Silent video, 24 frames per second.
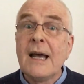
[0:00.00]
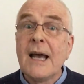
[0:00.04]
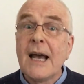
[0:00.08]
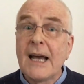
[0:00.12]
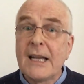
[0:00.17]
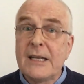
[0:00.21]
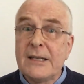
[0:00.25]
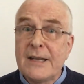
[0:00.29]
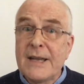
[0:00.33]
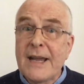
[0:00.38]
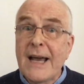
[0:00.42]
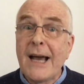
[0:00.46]

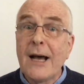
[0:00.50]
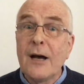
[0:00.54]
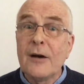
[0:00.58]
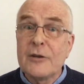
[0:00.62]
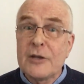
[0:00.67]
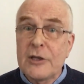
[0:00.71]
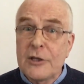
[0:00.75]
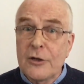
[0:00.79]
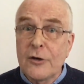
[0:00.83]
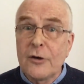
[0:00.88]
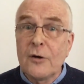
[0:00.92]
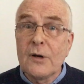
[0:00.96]
And now
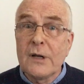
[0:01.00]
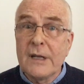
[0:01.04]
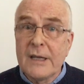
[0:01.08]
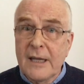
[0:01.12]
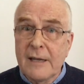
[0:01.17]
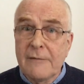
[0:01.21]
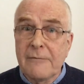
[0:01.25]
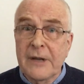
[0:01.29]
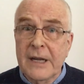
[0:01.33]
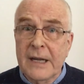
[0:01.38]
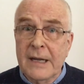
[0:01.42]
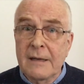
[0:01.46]
you're
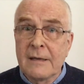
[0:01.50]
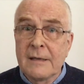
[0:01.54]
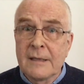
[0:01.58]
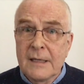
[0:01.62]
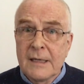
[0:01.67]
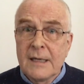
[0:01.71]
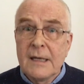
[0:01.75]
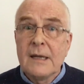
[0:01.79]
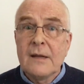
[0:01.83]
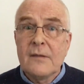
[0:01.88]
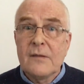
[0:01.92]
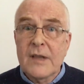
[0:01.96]
living
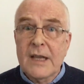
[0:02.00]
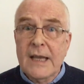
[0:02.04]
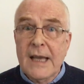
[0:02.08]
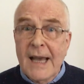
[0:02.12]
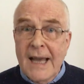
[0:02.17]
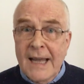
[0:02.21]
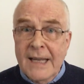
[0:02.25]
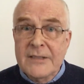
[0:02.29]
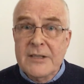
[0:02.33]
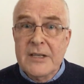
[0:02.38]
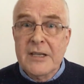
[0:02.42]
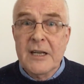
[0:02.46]
the
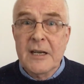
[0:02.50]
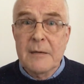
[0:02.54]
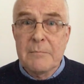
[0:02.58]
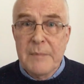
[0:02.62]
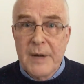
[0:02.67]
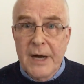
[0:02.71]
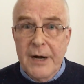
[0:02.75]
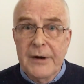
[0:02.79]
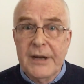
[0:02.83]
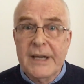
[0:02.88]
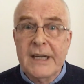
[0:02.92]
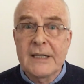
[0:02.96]

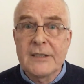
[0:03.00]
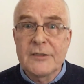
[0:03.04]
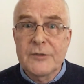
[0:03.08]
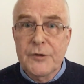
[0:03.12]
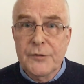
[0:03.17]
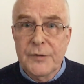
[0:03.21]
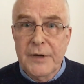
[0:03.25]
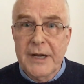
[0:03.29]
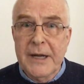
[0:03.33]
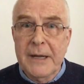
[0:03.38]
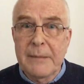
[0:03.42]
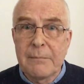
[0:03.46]
anti-American
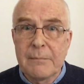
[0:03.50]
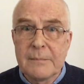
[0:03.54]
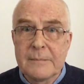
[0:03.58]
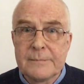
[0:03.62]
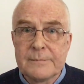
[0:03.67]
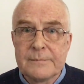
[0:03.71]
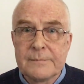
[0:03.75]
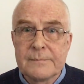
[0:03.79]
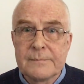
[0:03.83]
dream.